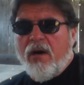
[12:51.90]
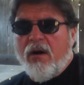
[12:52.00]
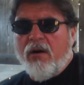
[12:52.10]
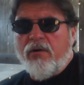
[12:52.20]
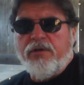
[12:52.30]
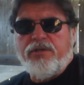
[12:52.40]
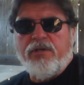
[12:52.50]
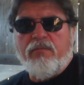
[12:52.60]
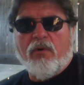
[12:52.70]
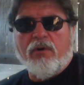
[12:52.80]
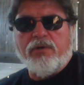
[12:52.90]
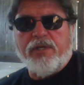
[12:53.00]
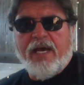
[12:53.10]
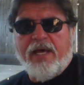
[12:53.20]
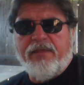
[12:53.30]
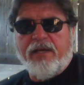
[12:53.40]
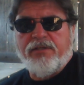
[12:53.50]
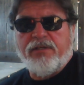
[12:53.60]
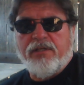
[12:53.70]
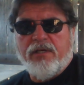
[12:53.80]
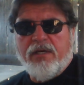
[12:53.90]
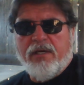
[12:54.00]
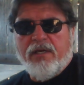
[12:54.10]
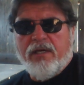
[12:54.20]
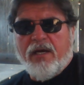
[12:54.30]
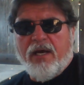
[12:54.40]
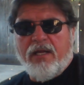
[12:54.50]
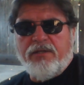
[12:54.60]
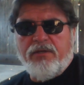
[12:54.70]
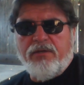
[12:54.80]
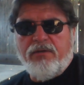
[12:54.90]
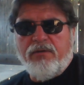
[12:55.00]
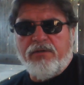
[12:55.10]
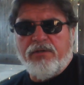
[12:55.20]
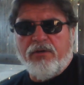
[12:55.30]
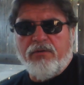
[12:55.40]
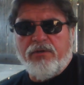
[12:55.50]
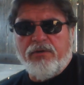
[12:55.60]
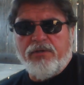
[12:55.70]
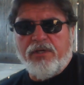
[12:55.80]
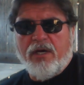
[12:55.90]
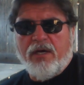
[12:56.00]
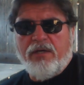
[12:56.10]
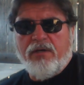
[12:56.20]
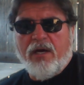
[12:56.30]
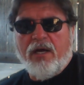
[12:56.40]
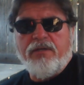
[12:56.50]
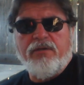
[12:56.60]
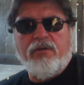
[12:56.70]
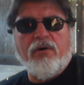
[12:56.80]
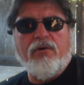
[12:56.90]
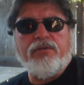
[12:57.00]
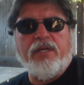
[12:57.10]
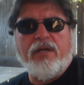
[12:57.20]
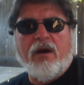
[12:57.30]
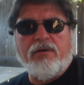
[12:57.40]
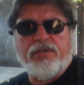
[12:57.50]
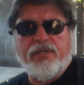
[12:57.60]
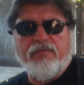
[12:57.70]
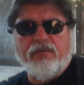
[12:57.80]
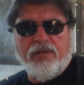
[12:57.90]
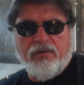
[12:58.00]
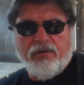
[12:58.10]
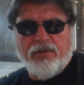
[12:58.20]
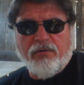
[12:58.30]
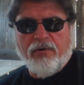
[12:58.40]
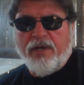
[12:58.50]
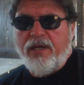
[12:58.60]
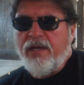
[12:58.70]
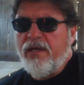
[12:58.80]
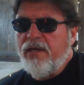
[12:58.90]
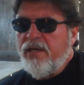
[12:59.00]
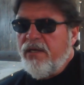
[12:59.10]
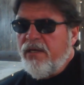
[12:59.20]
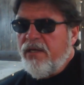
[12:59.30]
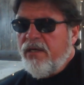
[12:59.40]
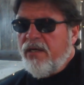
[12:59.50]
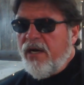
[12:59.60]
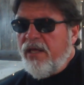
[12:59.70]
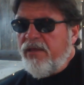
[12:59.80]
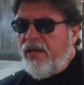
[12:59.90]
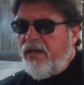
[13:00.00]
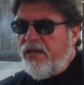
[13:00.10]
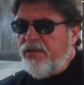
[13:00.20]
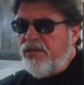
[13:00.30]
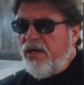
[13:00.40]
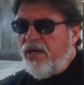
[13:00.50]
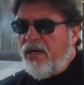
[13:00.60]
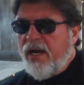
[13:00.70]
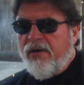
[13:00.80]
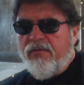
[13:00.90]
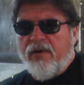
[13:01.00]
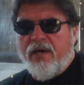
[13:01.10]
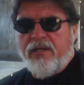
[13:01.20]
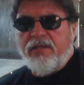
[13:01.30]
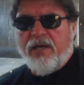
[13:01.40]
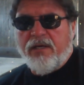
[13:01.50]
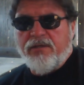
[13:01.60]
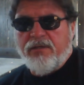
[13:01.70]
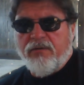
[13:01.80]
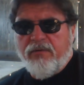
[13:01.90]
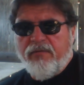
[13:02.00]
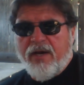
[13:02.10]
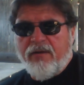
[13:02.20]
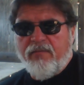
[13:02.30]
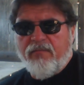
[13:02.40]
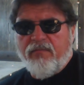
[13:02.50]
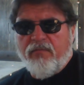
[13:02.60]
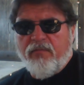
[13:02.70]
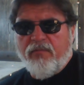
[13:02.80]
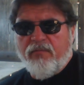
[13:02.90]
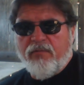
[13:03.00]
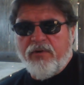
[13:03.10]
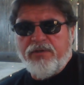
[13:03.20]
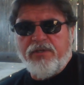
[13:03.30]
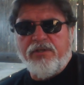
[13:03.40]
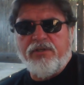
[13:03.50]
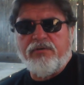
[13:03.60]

our Christian morals and ethics onto the soldiers and on, onto those that are civil in their authority, I think, is uh, out of context. We've got Christians